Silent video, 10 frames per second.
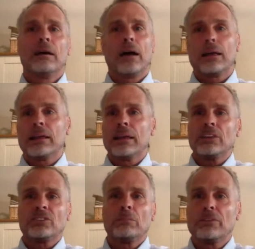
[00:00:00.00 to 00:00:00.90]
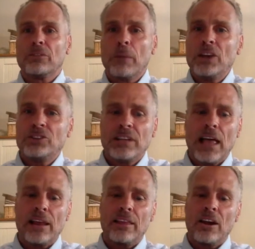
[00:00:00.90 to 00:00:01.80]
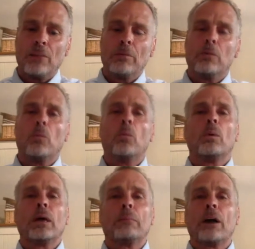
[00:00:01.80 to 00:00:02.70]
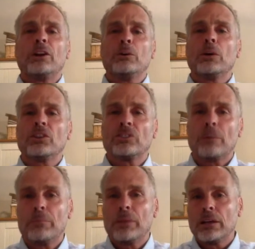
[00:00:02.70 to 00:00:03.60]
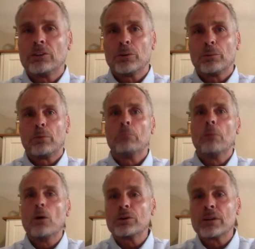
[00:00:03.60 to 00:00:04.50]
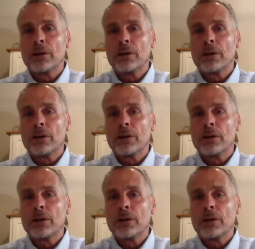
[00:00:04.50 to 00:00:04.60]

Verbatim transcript: I can get some inflammation out of there, but am I doing something to promote